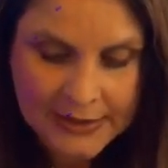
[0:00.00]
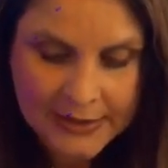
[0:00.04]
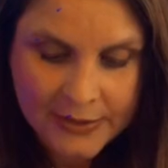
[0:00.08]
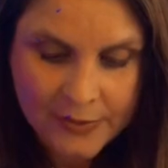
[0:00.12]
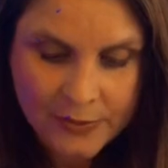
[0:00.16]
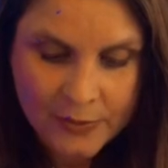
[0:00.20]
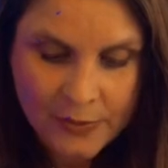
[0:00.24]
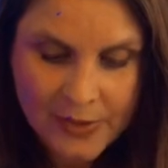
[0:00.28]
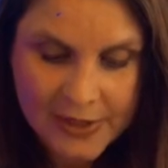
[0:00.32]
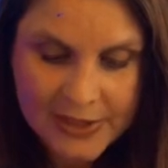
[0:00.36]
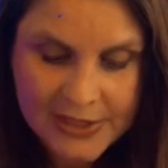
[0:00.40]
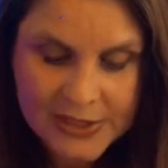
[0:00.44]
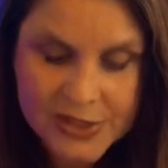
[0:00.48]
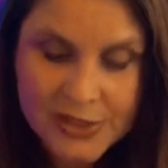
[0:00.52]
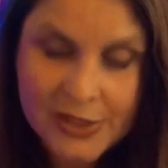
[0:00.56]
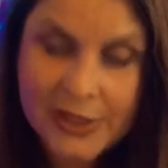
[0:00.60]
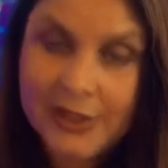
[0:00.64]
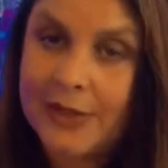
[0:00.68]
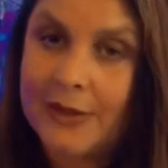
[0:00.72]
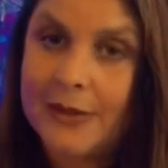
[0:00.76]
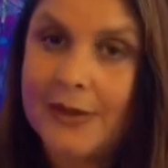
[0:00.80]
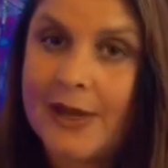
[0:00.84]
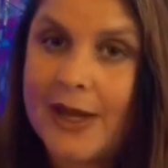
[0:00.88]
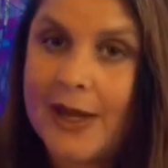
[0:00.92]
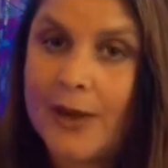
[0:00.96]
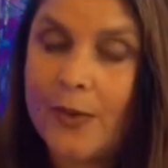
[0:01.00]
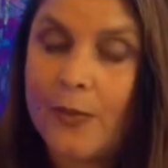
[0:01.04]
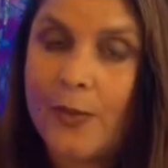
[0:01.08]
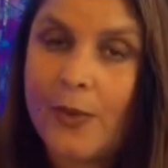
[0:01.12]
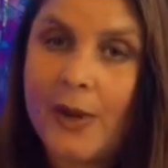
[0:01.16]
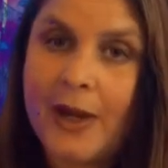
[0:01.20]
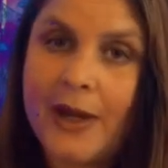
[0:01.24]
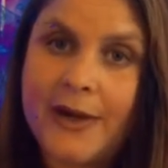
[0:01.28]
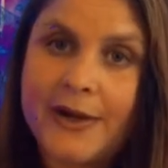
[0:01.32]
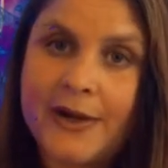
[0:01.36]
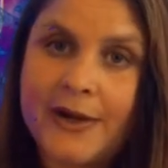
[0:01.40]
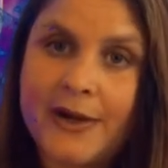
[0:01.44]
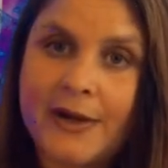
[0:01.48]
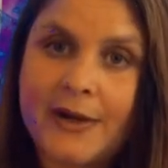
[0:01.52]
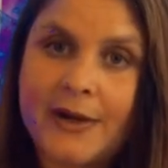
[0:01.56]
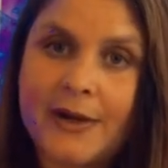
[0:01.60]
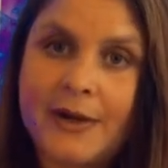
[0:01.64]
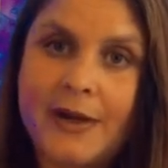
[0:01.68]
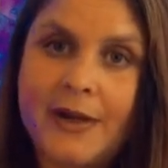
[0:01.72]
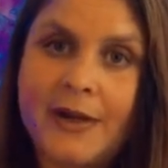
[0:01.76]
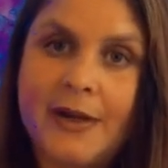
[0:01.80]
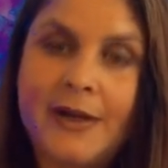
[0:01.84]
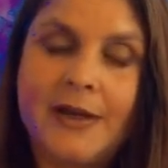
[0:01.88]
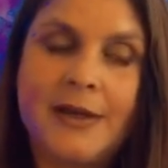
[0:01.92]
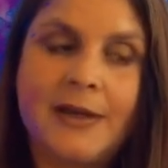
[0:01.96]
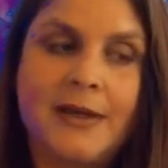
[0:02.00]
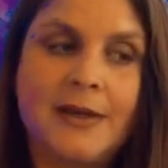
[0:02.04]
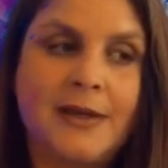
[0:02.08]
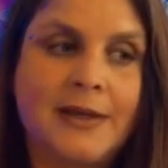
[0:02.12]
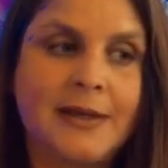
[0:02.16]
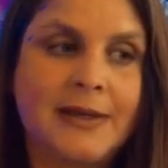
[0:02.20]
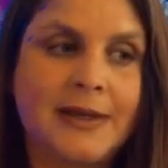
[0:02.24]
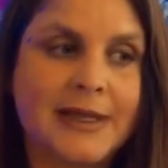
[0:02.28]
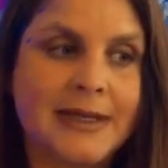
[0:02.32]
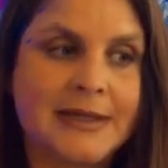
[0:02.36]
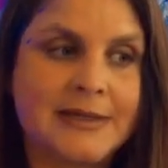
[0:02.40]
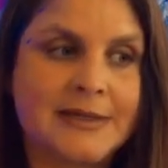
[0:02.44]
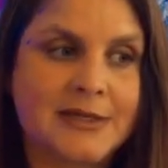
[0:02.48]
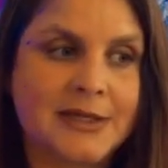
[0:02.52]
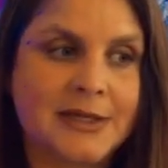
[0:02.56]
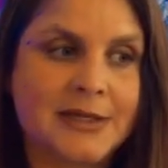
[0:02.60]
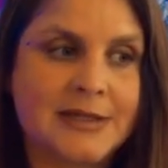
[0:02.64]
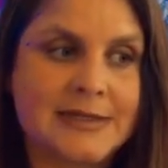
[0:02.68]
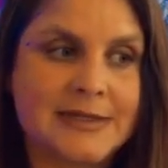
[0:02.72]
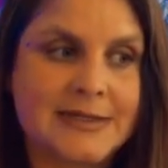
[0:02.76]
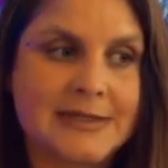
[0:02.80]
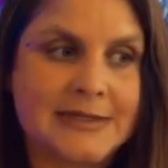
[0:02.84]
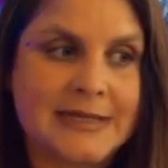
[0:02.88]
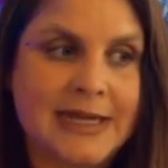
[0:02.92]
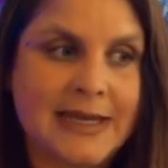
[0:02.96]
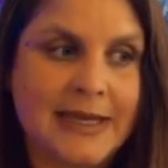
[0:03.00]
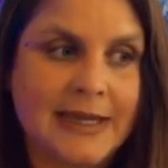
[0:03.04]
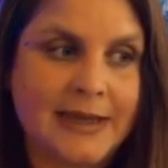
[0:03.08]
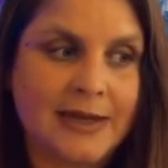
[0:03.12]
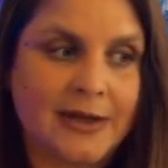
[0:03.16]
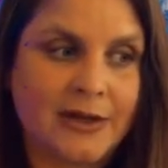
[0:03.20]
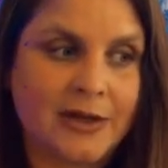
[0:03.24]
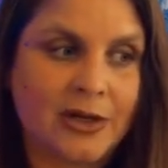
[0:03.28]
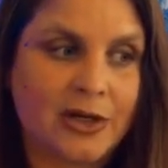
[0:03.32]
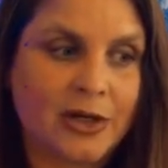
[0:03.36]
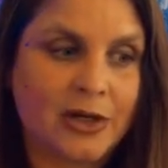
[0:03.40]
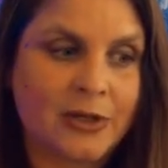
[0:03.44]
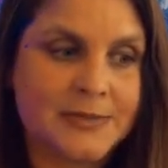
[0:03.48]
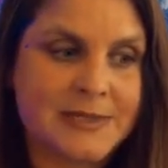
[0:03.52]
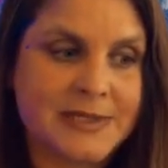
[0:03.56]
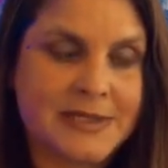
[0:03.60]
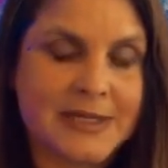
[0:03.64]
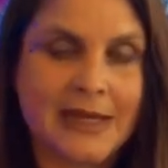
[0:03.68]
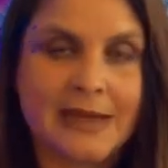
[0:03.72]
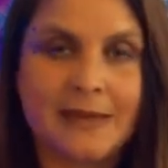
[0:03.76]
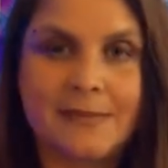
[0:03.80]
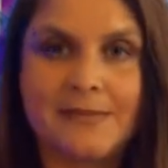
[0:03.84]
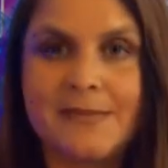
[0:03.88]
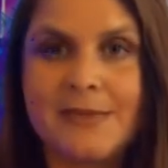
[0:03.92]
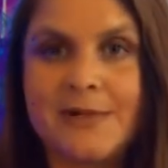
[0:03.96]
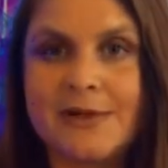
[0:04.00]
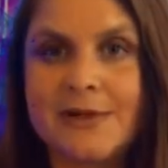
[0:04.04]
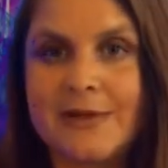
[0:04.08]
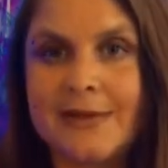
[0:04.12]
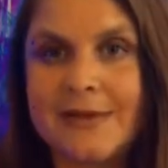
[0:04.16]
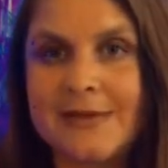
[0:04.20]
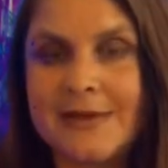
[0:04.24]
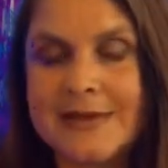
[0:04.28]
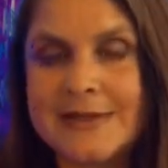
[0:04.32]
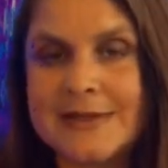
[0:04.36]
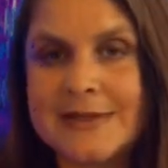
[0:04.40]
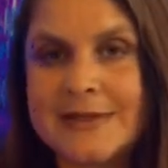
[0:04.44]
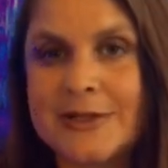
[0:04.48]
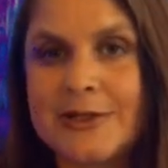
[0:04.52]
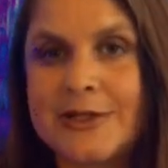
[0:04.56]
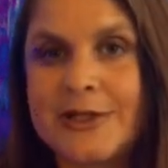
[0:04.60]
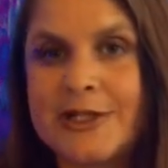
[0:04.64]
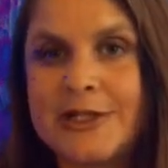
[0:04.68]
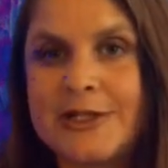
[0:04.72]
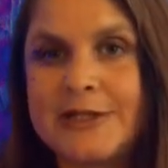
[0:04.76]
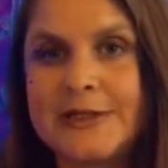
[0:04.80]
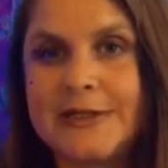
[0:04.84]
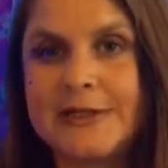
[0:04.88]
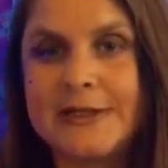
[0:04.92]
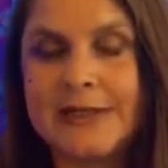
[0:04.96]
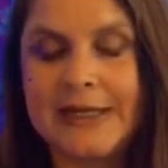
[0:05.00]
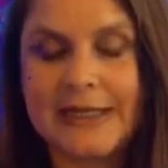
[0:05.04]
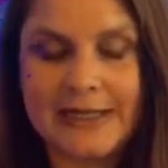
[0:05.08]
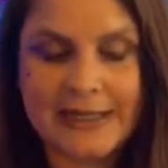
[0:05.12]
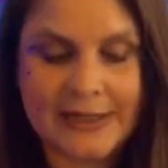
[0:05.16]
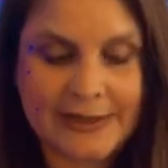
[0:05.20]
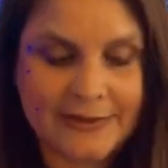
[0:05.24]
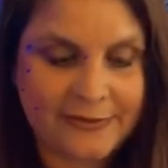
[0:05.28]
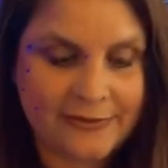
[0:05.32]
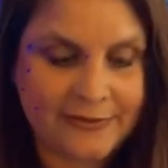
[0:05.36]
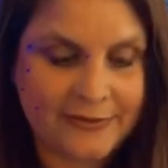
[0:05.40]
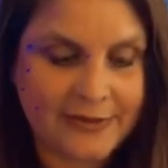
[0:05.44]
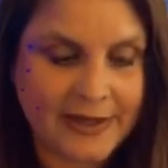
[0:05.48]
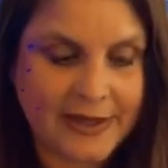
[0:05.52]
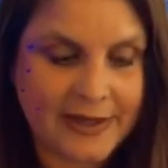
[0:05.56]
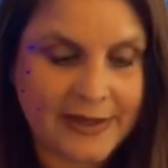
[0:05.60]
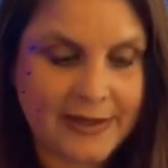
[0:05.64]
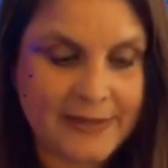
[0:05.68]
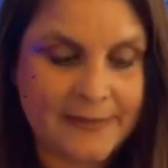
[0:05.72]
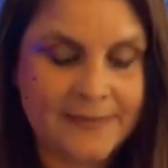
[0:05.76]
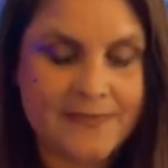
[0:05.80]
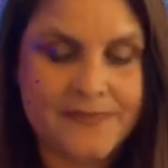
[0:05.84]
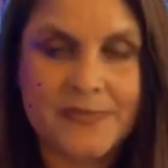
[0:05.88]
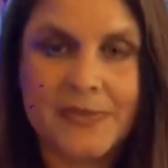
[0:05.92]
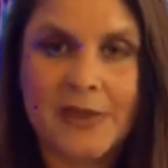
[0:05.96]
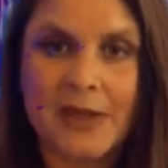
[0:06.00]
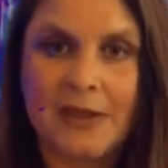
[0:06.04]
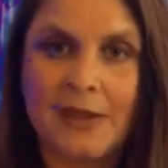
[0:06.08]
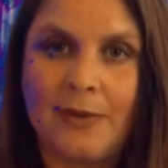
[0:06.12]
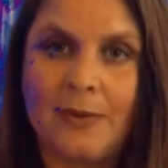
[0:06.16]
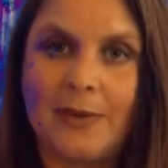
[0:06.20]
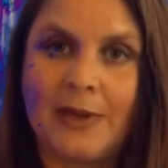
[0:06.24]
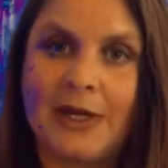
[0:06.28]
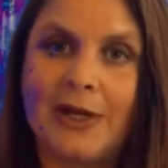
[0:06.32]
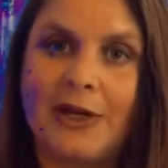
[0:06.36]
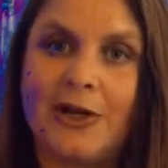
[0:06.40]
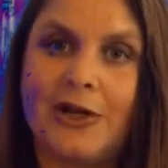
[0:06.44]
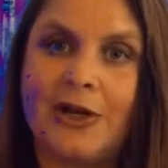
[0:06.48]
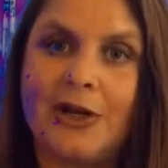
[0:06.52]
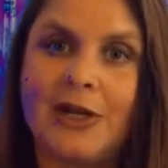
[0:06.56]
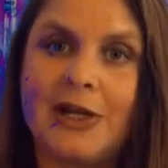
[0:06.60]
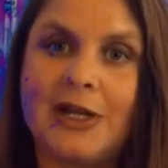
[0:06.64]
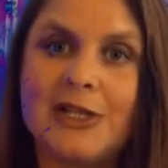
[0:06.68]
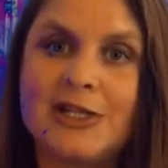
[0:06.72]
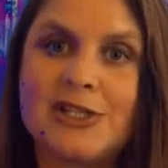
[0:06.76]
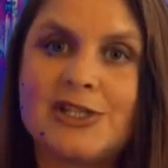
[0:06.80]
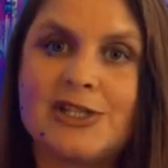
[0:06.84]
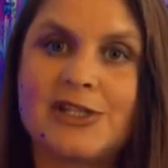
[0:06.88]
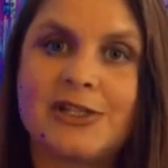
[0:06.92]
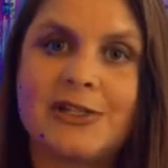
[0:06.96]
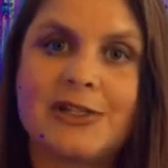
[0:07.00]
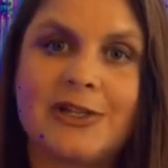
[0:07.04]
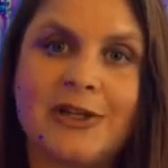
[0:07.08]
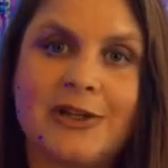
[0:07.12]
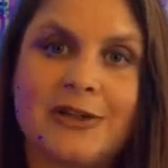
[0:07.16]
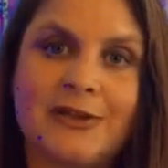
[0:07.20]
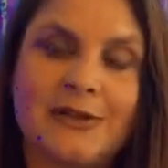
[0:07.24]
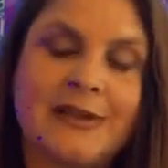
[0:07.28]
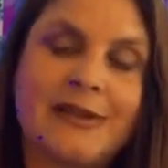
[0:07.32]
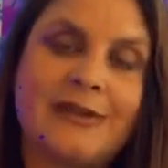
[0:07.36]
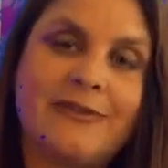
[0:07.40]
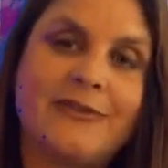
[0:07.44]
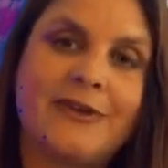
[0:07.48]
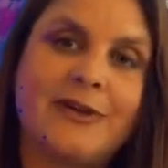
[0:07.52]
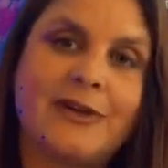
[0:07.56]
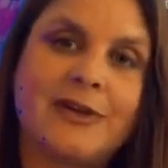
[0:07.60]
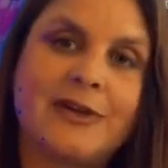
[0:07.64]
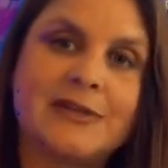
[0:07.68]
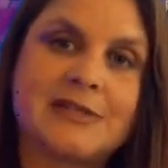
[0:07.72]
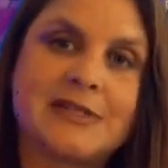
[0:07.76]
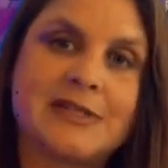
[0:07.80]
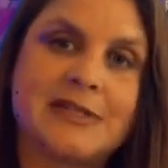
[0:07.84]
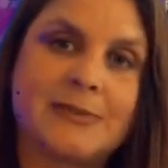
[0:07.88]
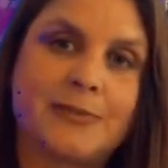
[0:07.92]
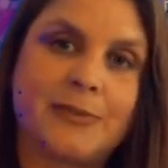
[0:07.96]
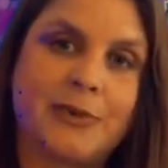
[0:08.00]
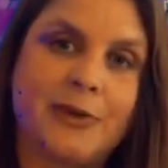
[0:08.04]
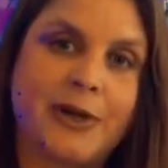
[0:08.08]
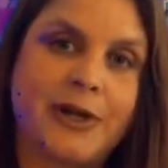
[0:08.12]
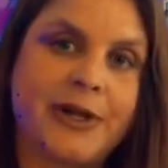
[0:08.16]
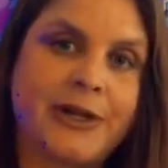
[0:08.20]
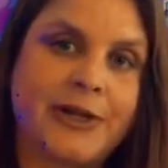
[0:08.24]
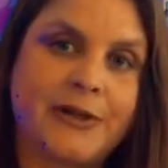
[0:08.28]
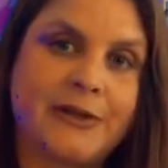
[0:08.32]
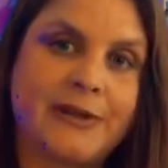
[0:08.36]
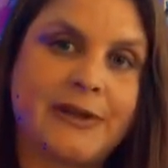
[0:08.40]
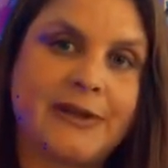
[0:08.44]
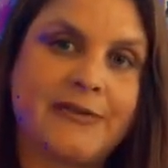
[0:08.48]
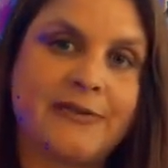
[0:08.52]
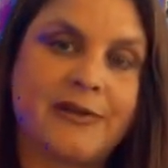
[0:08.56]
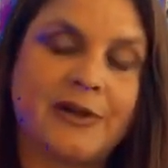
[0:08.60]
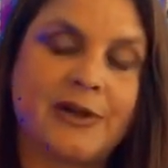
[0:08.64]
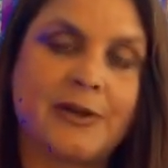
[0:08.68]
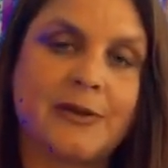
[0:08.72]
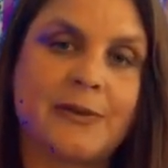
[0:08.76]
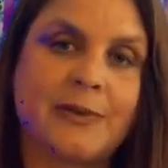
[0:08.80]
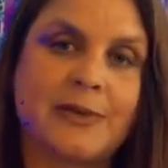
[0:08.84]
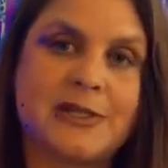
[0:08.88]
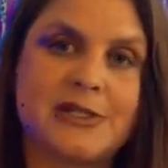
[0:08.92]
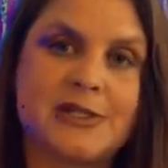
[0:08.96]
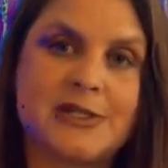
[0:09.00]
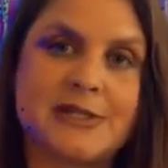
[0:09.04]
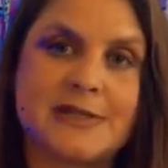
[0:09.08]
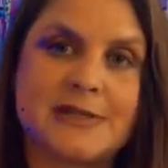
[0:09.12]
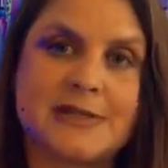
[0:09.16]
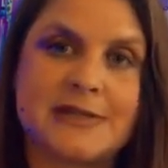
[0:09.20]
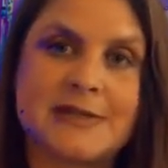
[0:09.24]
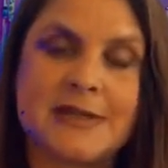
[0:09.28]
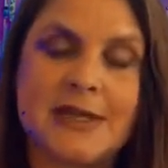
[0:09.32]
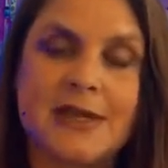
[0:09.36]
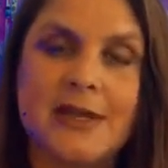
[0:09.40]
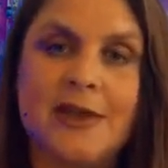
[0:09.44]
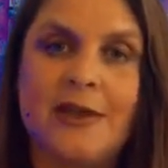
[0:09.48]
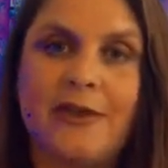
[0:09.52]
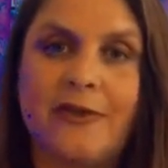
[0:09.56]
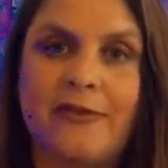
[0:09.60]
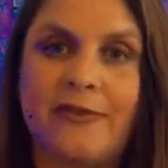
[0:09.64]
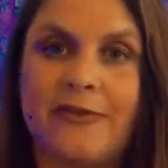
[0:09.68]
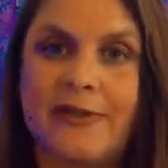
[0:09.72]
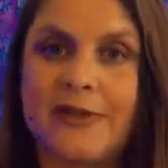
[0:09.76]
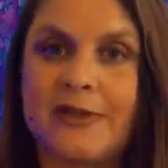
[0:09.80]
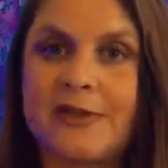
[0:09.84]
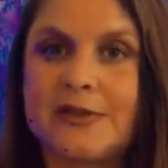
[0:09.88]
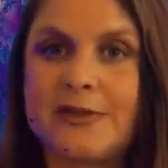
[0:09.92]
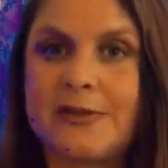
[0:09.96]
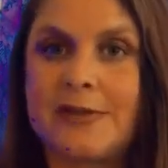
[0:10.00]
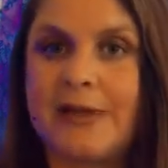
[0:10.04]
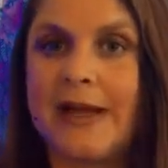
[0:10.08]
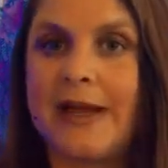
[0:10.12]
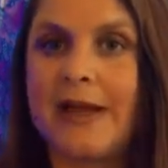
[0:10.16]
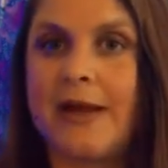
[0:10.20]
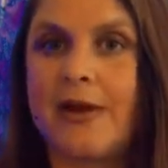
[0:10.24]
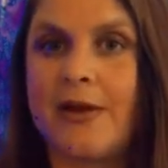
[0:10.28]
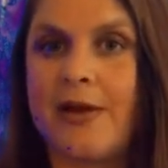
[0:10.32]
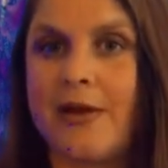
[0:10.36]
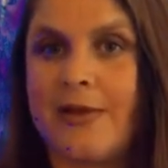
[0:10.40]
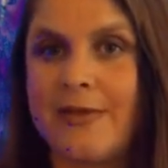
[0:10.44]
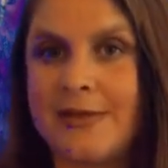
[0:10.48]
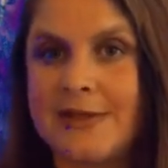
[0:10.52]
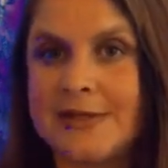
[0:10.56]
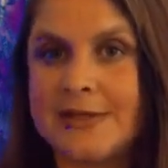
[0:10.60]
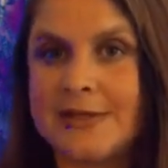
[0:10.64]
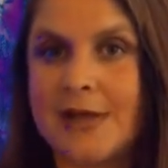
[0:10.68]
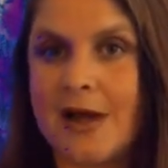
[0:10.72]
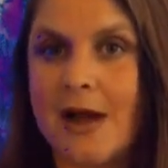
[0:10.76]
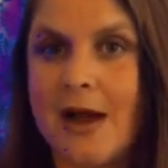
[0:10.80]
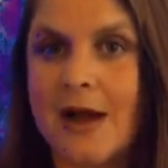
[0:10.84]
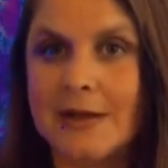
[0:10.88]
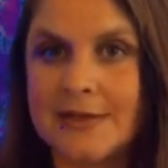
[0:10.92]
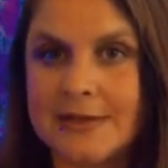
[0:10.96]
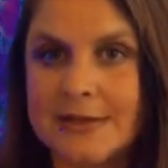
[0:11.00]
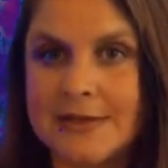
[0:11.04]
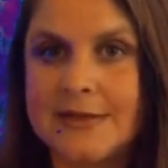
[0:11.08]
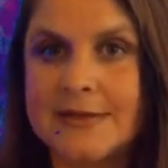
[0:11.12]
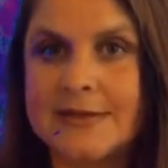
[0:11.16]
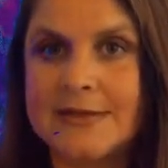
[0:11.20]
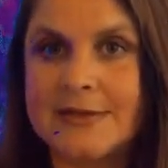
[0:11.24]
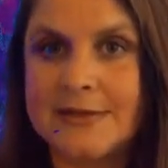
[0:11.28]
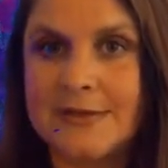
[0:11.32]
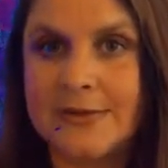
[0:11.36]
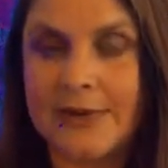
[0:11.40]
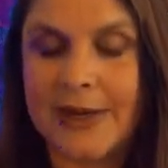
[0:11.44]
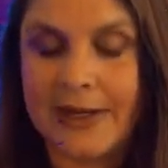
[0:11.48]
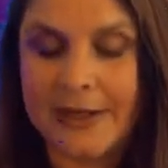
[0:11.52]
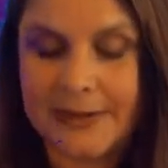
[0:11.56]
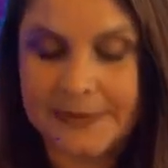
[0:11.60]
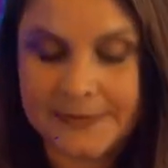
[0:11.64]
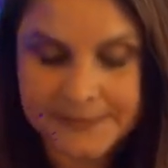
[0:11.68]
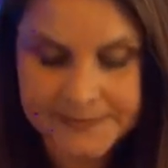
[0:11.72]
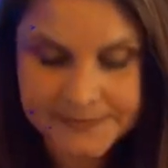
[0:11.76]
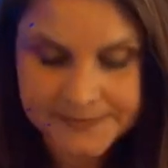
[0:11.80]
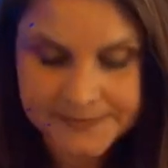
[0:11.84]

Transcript: you want to drink a lot of water. It's good to take herbs like milk thistle if you want to nourish your liver and support your liver, which is filtering out all these toxins, right?